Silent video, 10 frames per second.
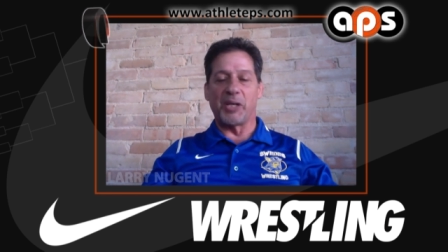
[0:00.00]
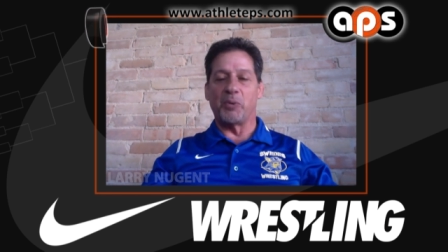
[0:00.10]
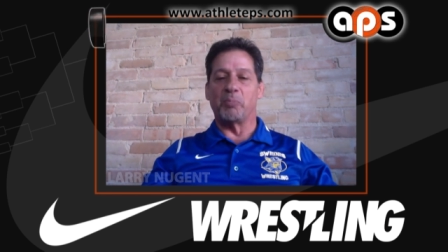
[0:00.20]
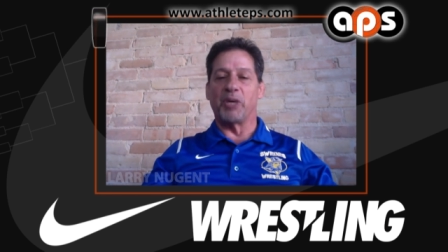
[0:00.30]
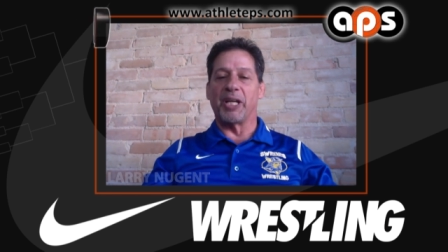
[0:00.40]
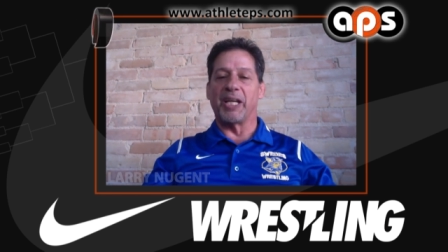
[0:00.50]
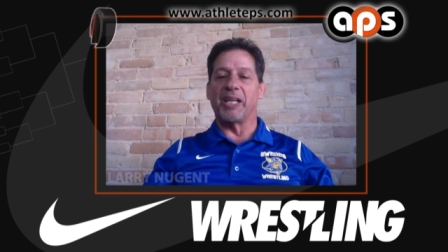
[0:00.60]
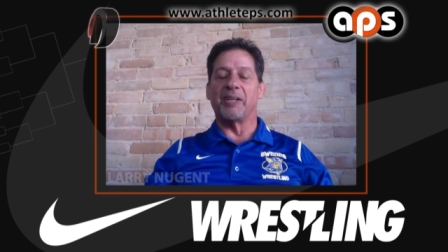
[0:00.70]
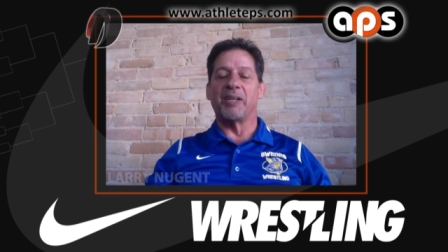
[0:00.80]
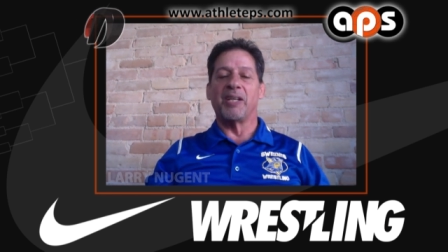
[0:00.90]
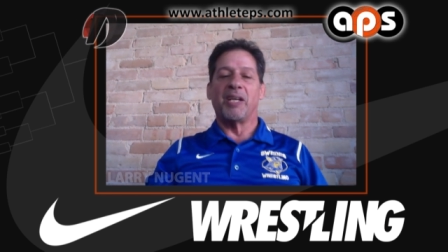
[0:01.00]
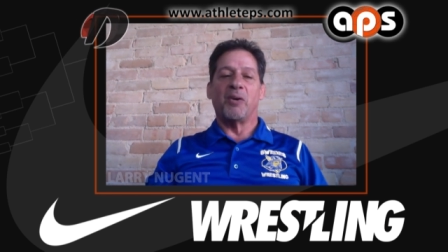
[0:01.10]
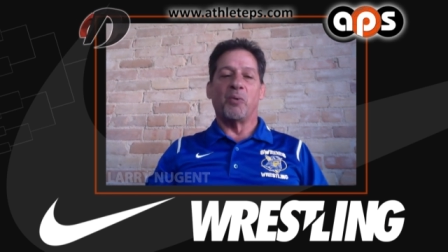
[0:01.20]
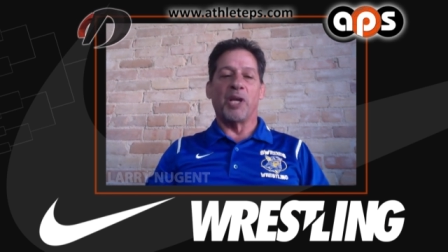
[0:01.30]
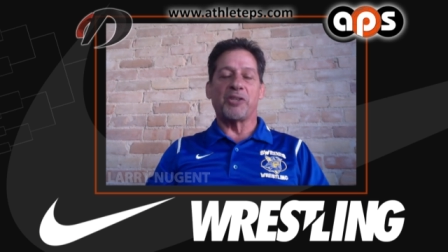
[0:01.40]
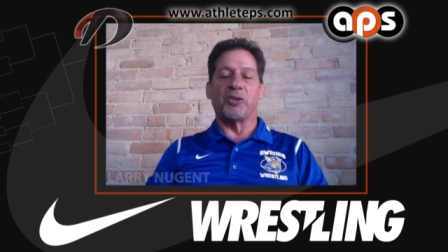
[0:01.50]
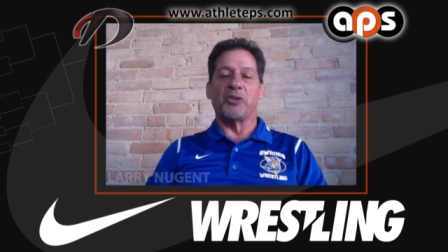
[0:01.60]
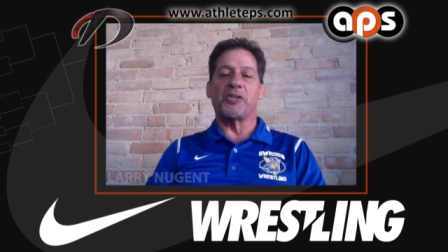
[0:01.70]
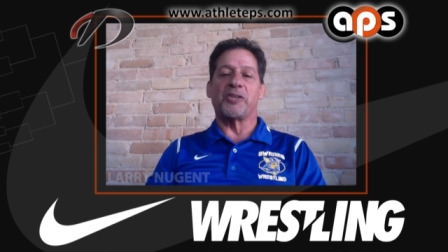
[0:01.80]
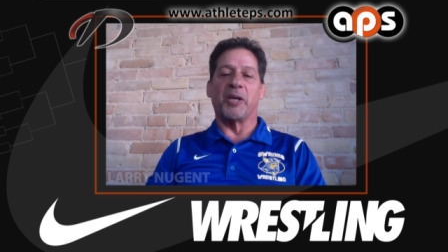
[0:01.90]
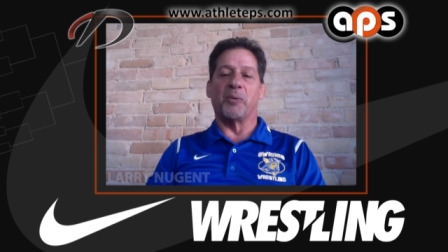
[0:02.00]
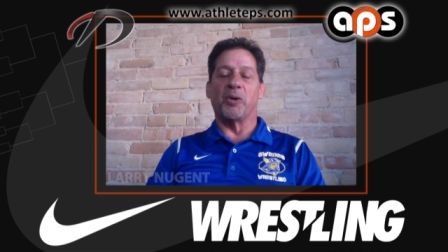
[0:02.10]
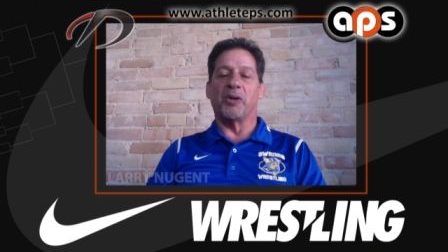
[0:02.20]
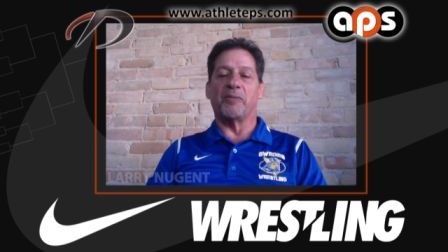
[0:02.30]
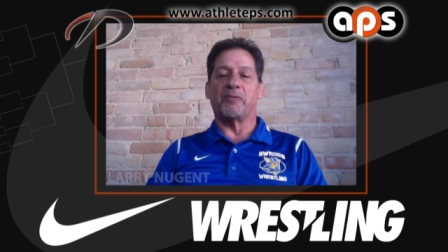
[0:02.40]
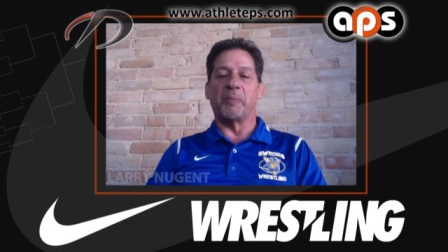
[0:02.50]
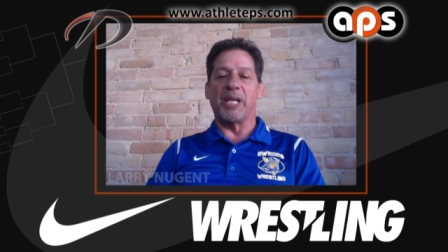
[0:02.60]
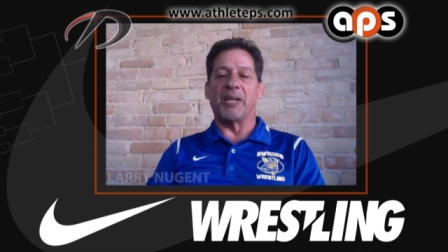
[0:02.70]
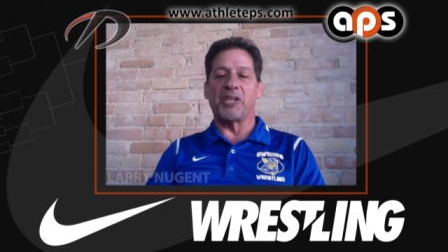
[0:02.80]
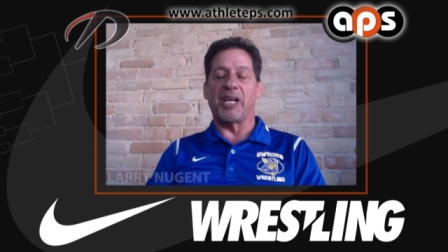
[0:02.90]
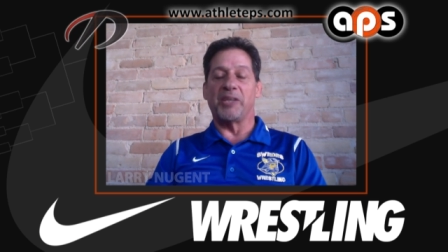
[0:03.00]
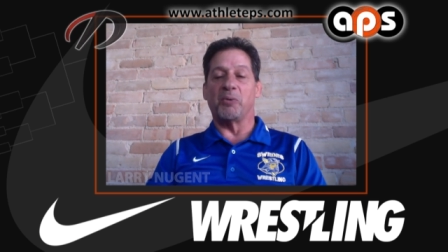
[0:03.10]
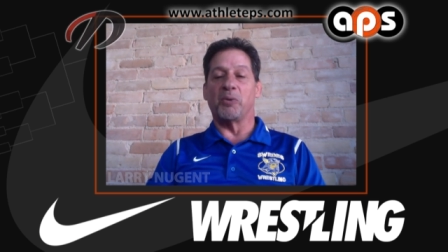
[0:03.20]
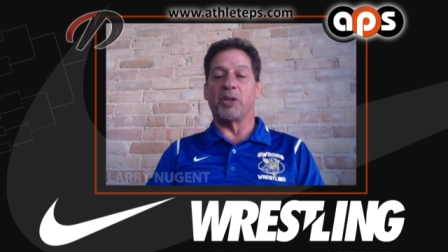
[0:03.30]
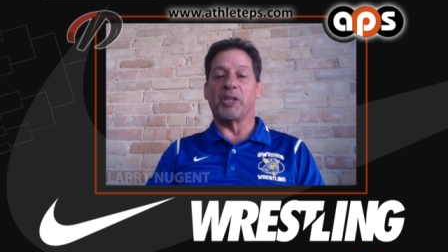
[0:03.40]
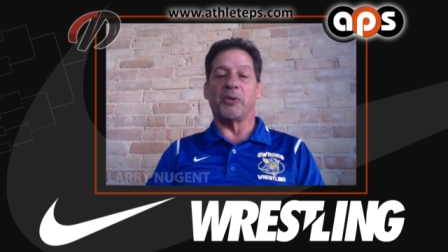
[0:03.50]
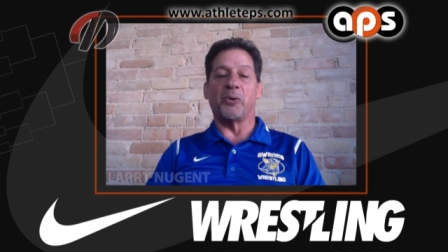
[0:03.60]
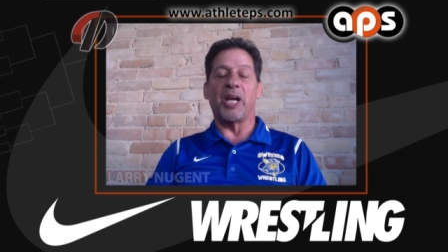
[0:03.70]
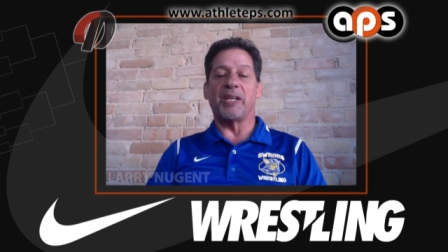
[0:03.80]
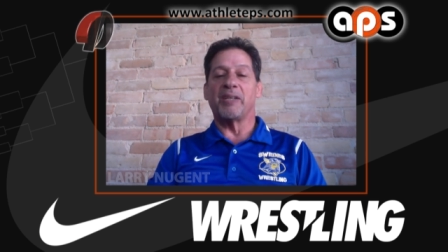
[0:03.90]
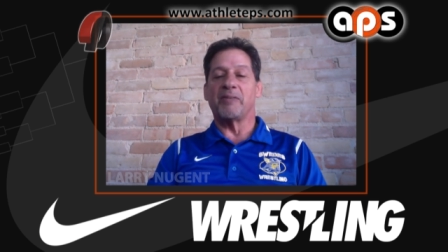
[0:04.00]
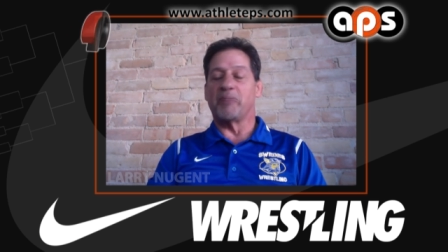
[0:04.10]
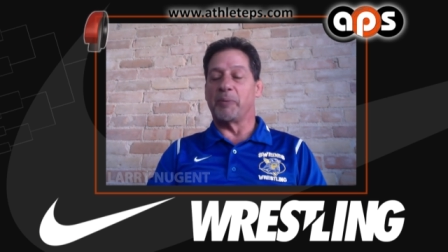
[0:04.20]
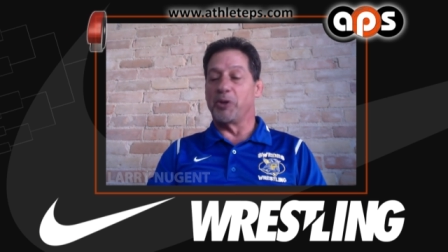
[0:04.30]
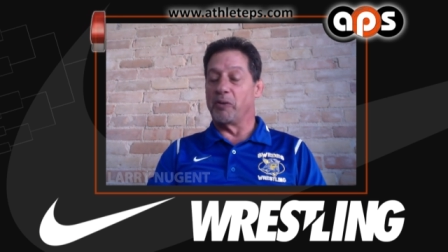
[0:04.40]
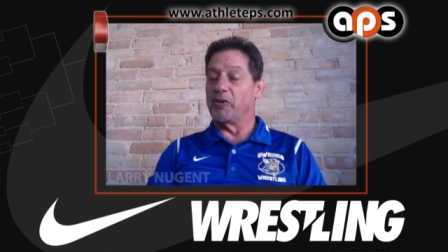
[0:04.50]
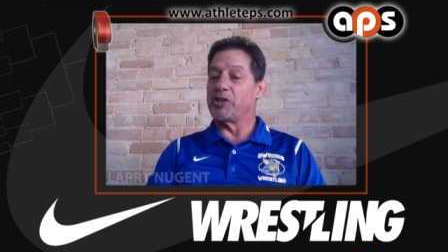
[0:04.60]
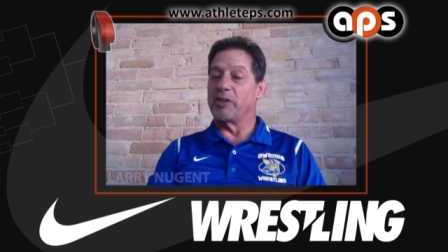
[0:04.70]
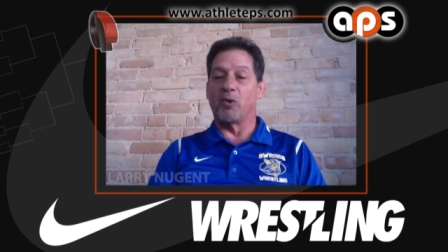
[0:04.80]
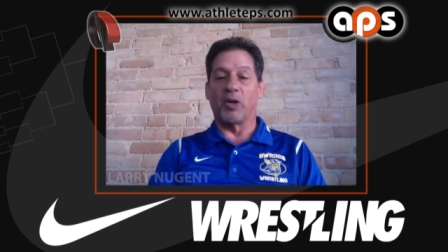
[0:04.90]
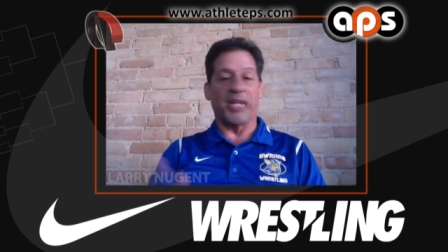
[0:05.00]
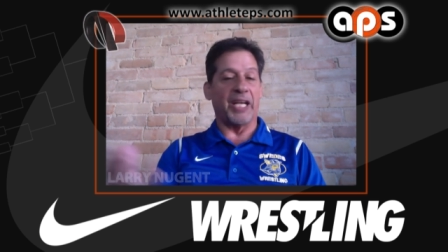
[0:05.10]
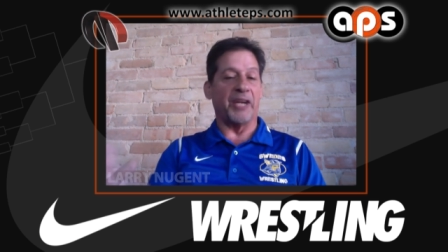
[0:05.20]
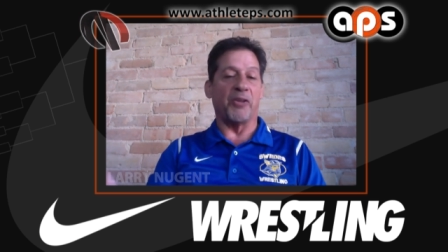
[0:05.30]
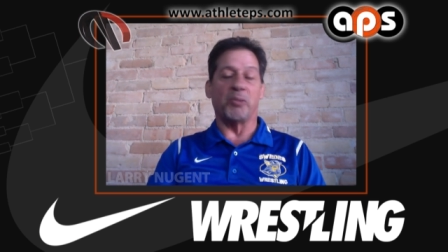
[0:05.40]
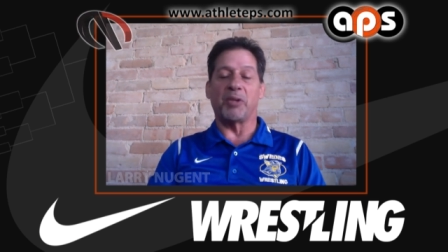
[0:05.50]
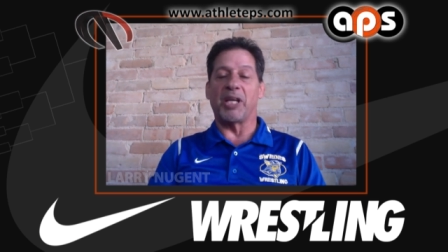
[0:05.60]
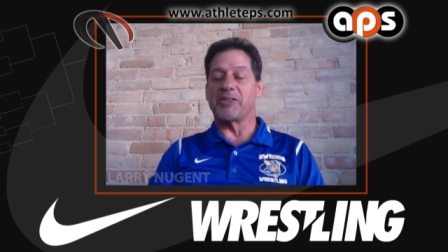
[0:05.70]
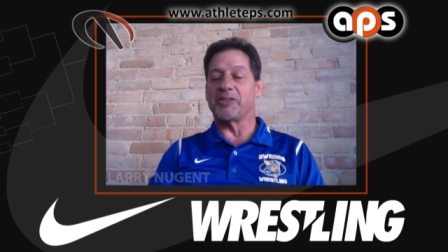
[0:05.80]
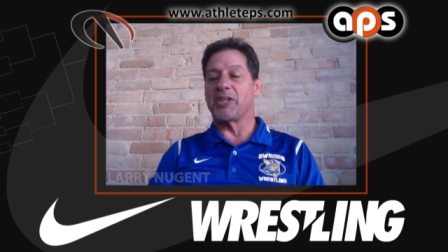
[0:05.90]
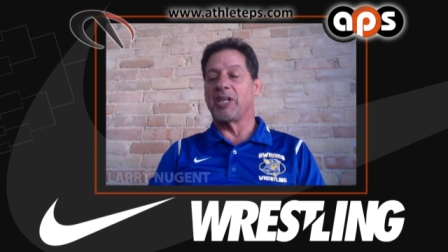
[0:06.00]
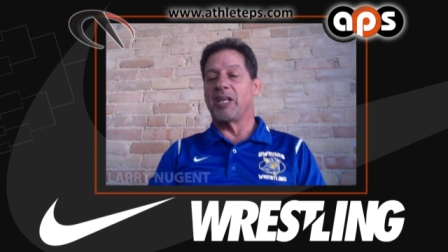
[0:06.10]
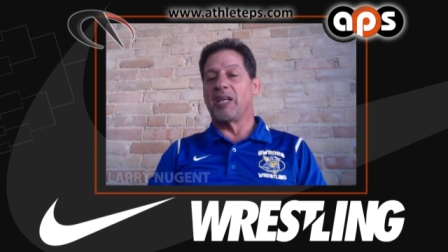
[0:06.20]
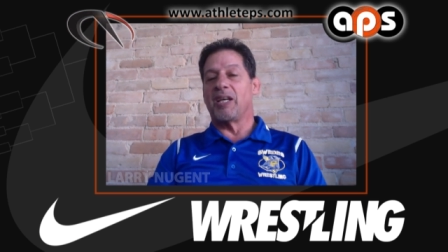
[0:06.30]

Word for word: He would bring in wrestlers that were from the outside that were really great from the University of Oregon and other places.